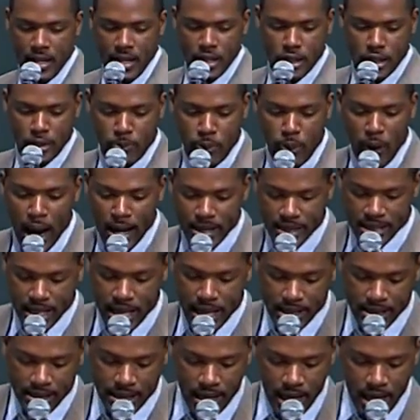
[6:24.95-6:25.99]
It's a
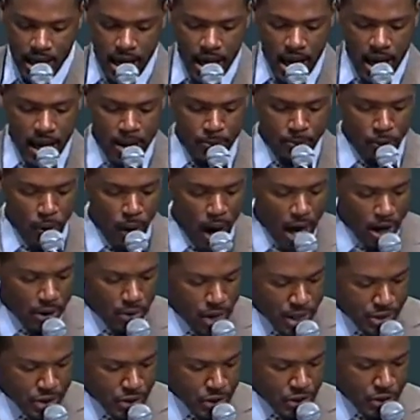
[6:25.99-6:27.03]
process in progress.